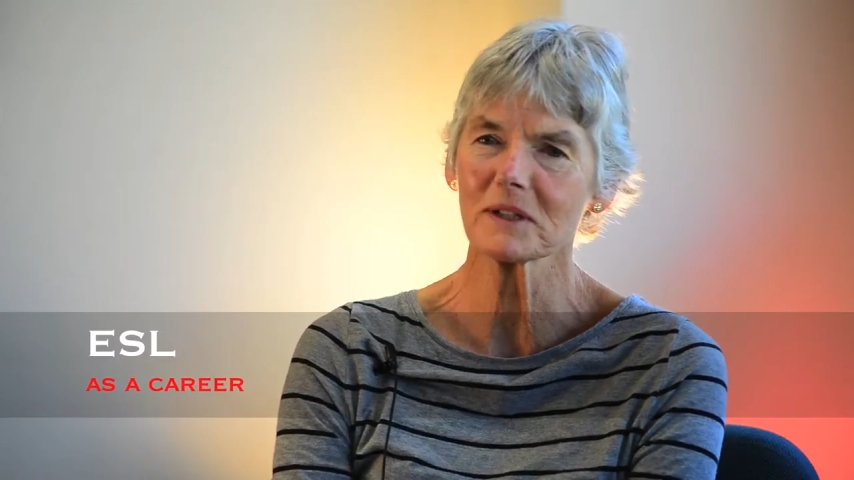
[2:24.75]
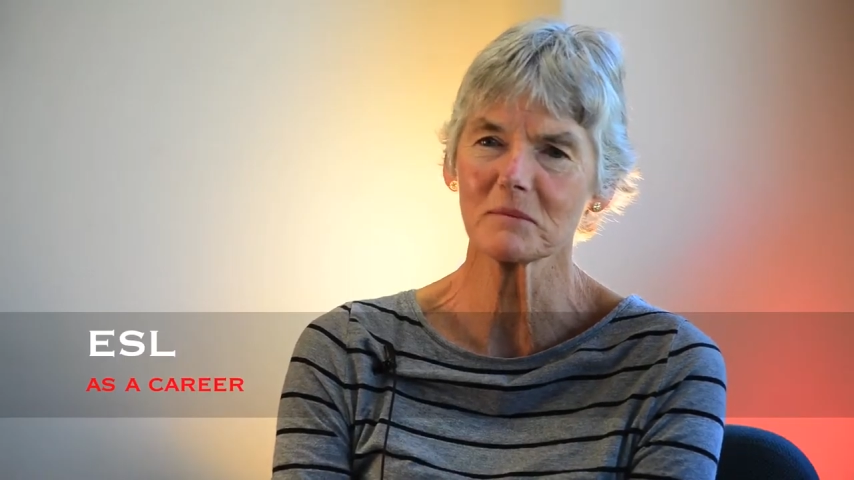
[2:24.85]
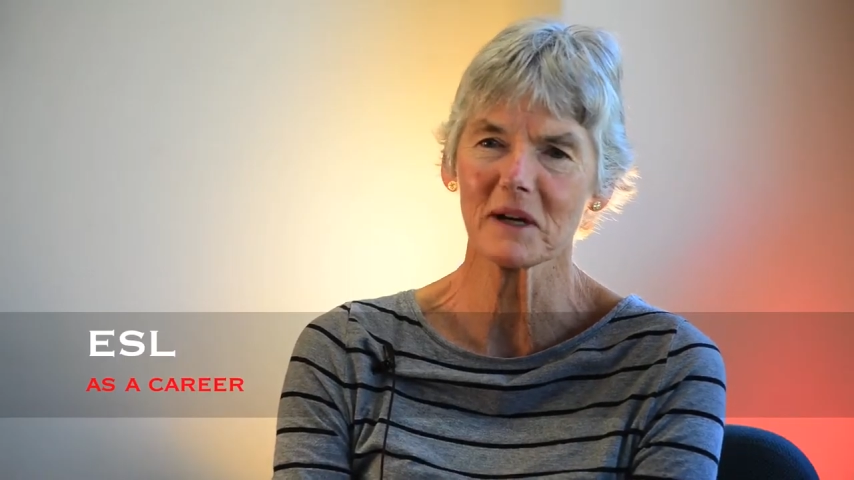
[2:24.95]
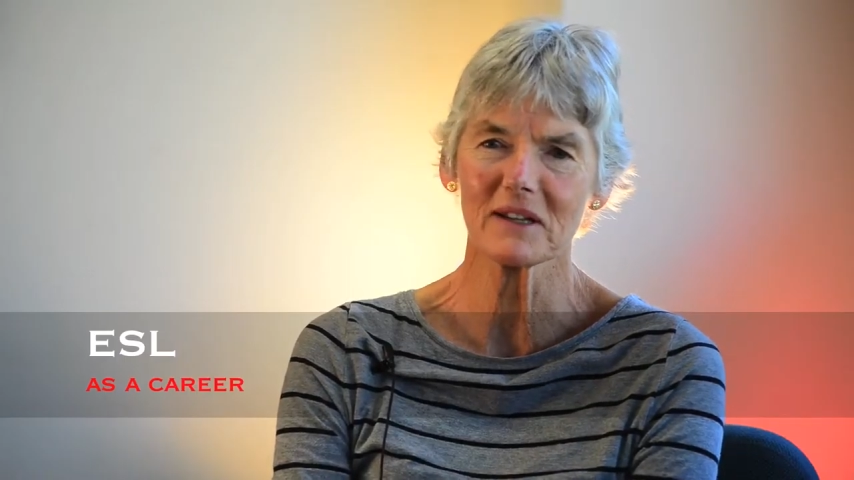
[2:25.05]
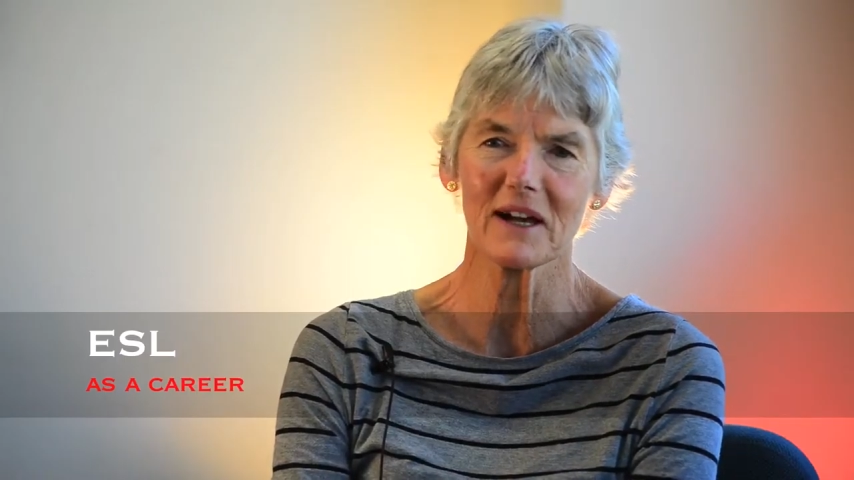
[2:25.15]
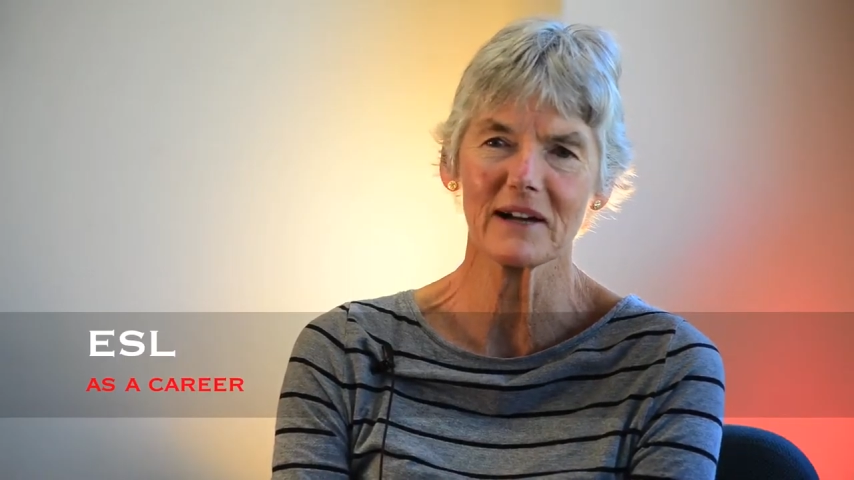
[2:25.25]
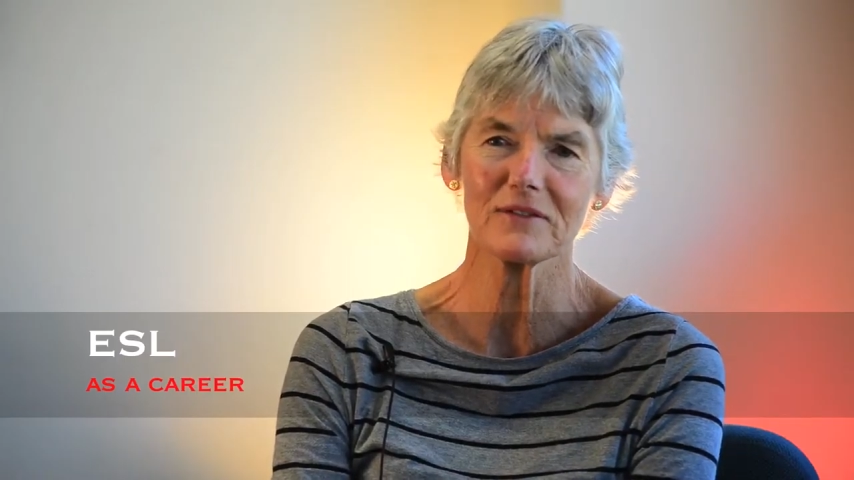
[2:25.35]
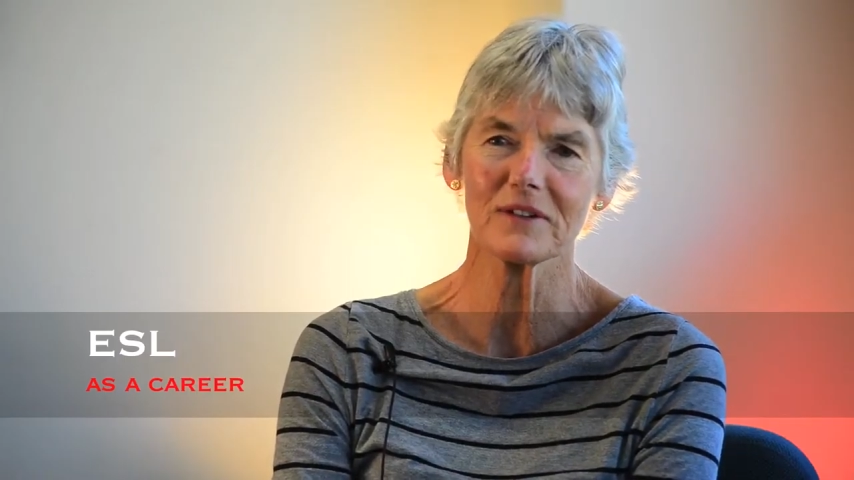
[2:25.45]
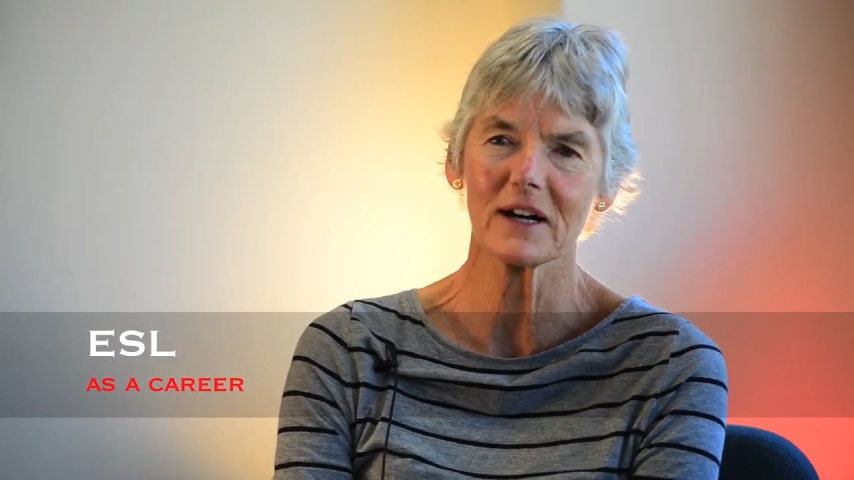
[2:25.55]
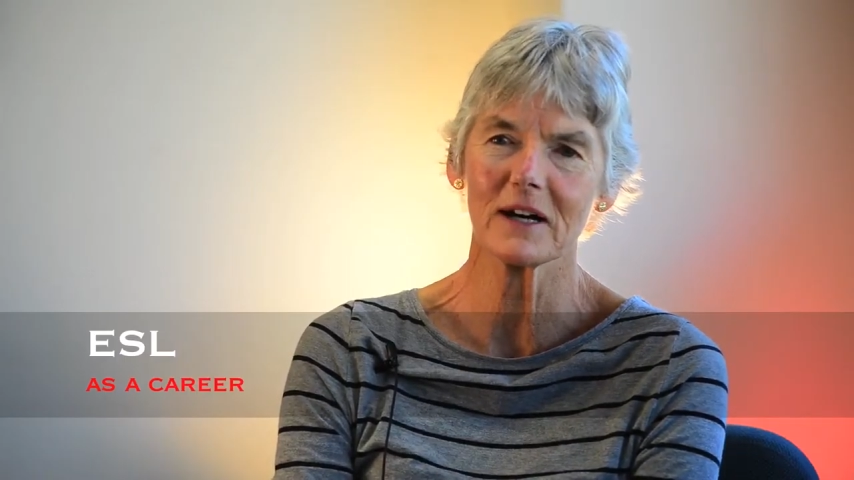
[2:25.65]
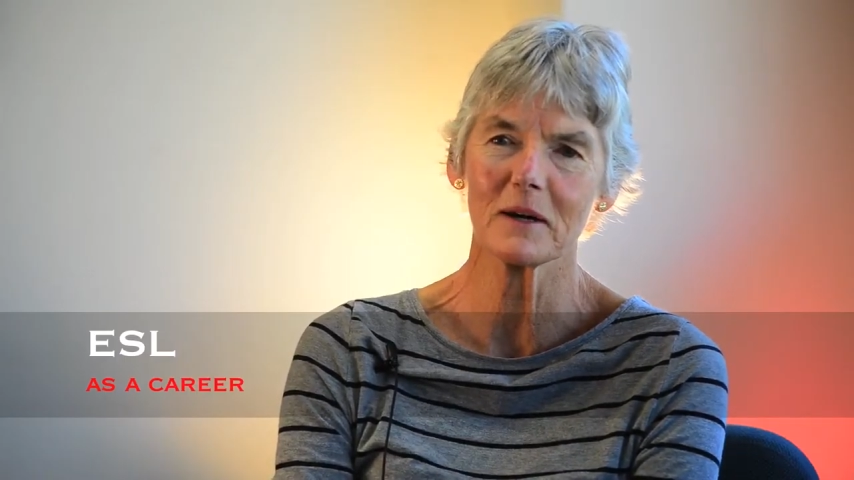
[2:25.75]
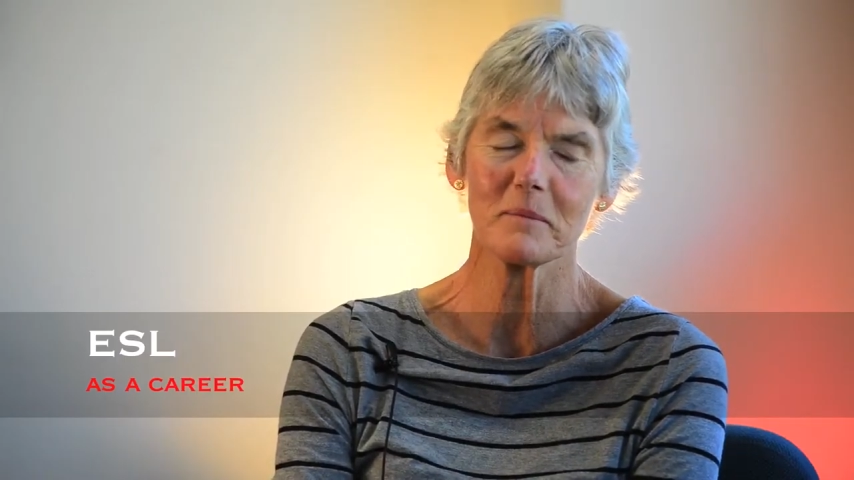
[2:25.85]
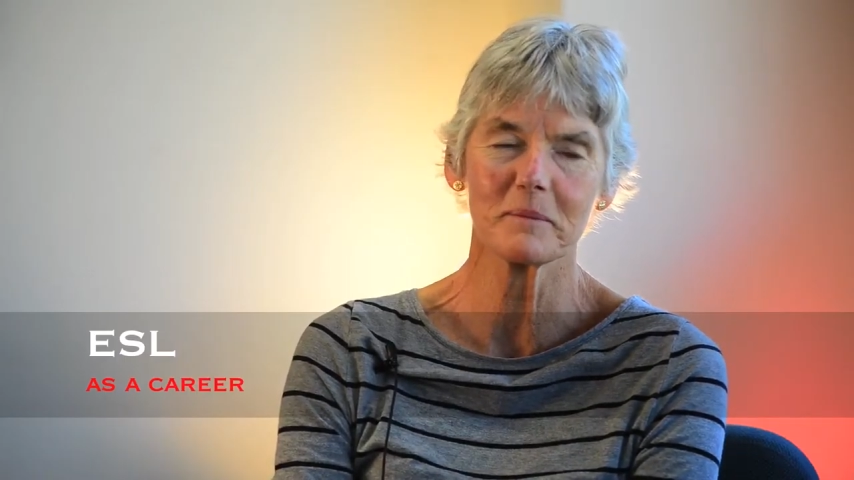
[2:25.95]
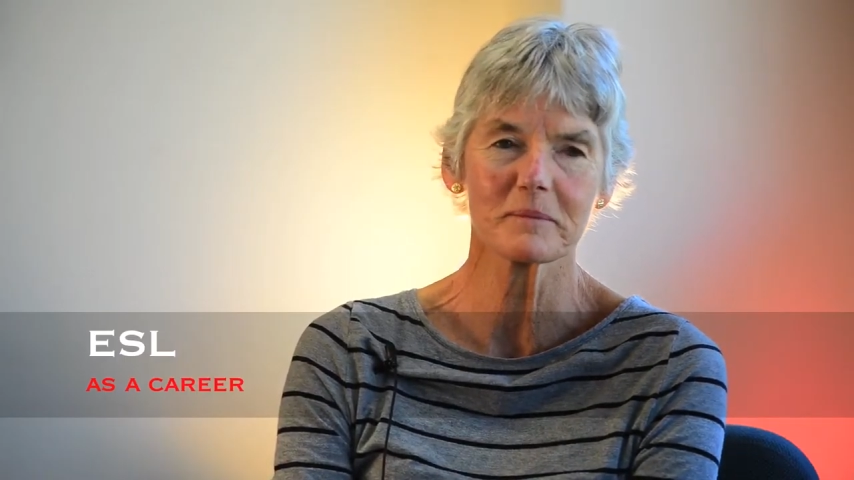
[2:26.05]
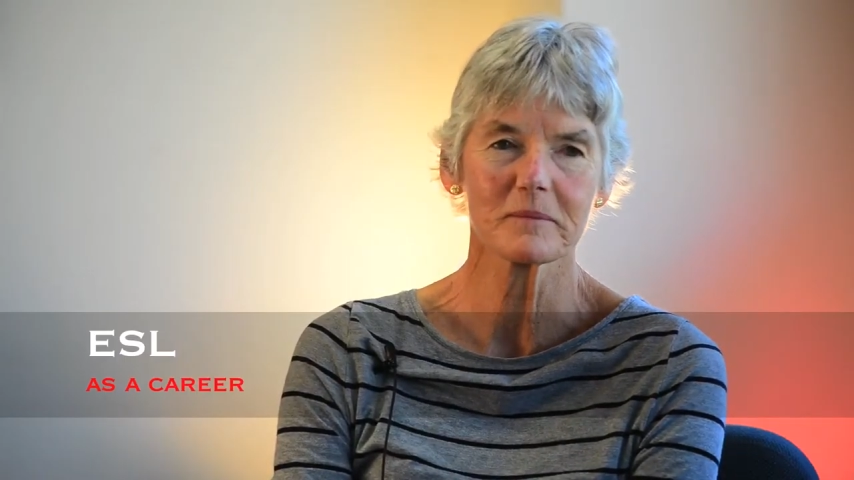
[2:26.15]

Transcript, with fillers: in my life, um,